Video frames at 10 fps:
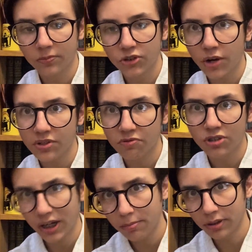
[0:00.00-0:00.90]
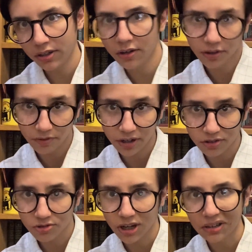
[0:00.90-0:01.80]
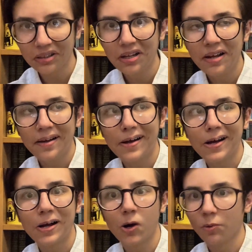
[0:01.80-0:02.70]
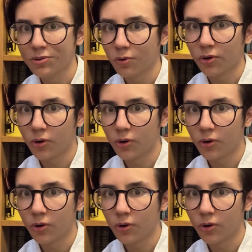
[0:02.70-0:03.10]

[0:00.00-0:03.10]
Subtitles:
Joseph Chamberlain, another friend of the channel, always wore an